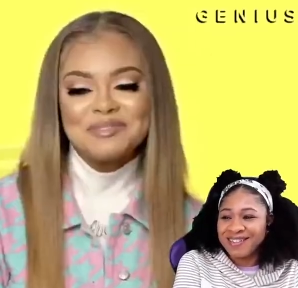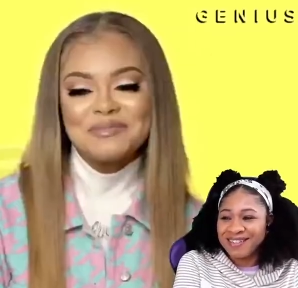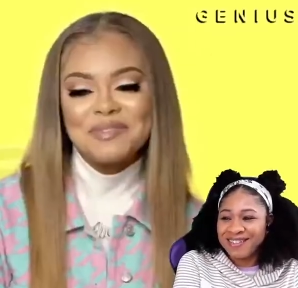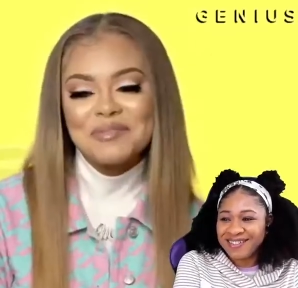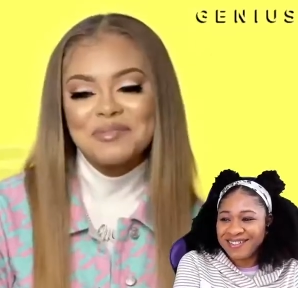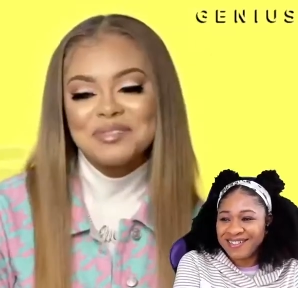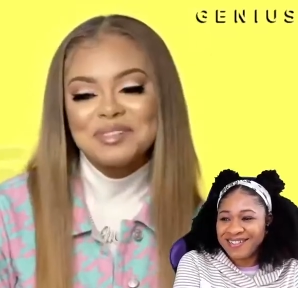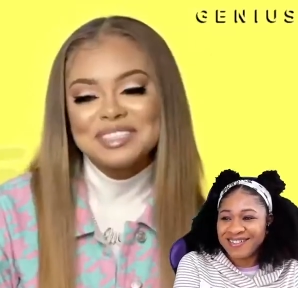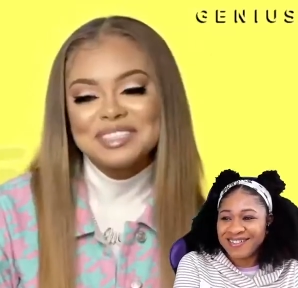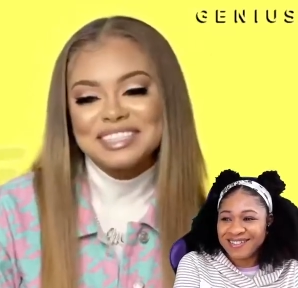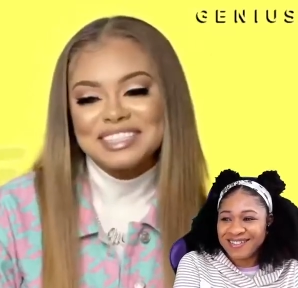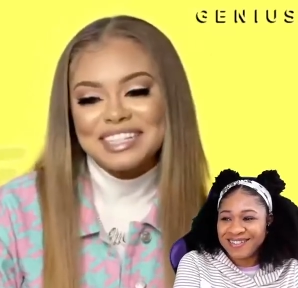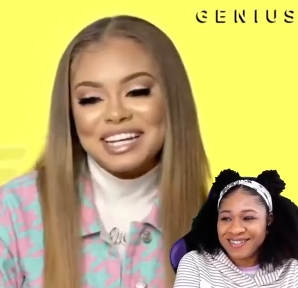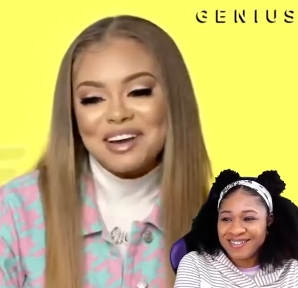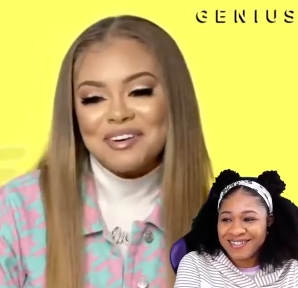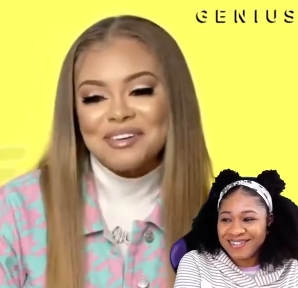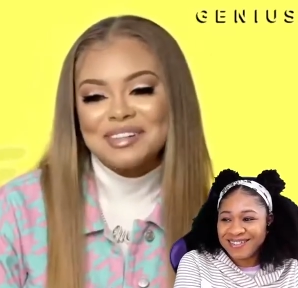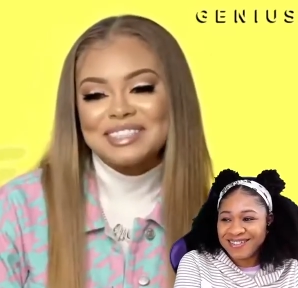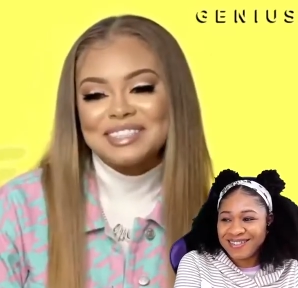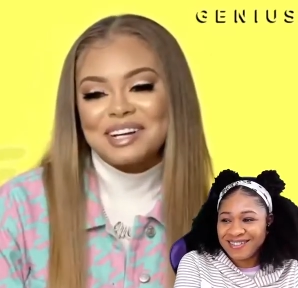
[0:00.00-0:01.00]
Speaker 1: Remember when
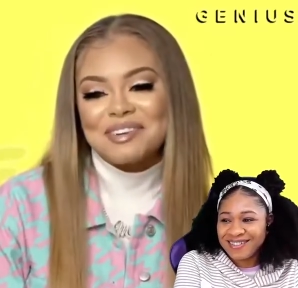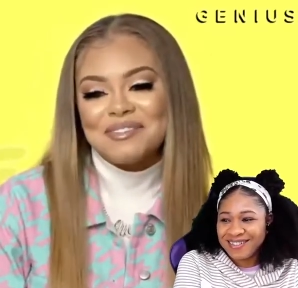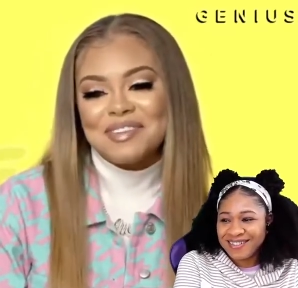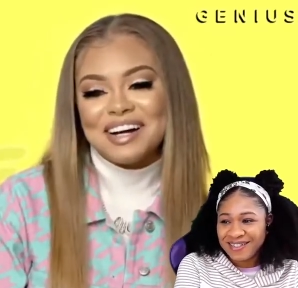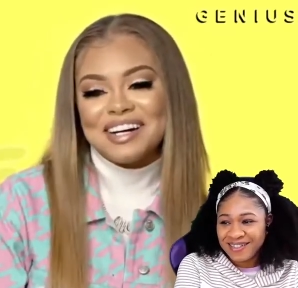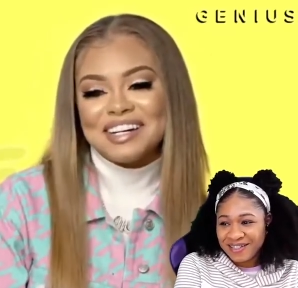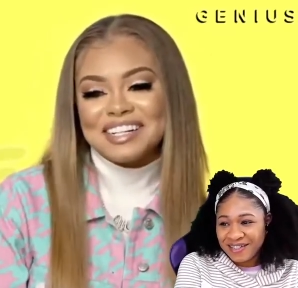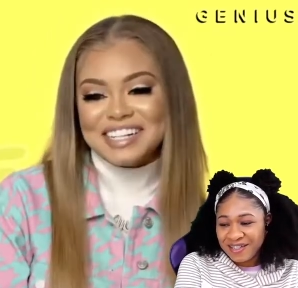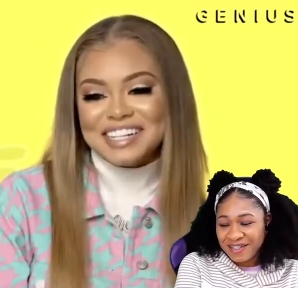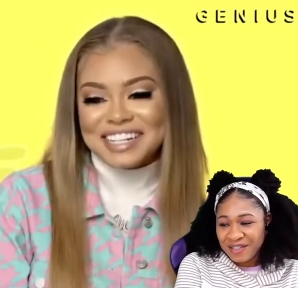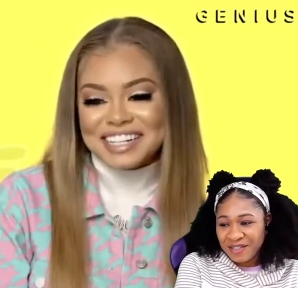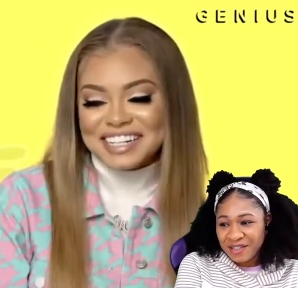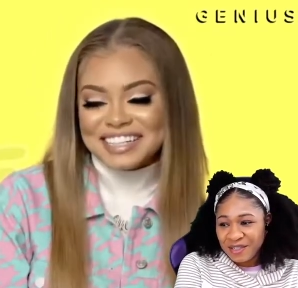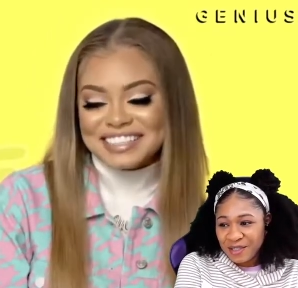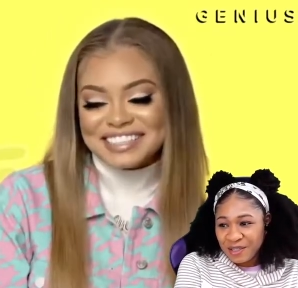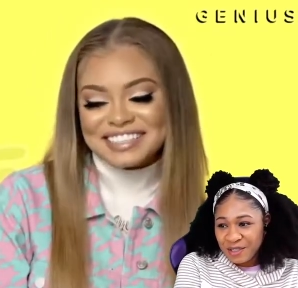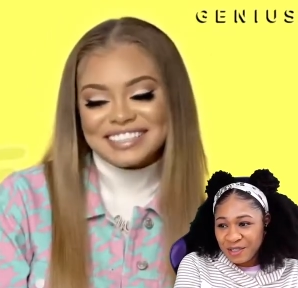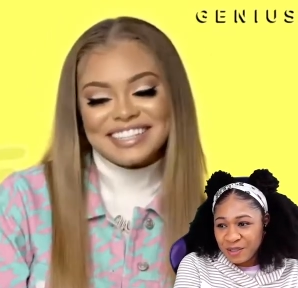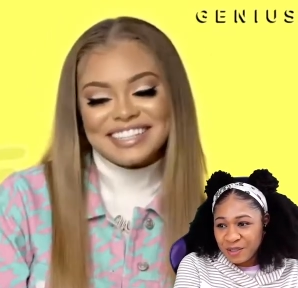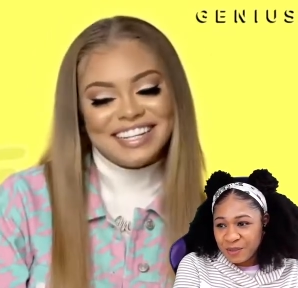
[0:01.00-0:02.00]
Ciara was talking about her goodies?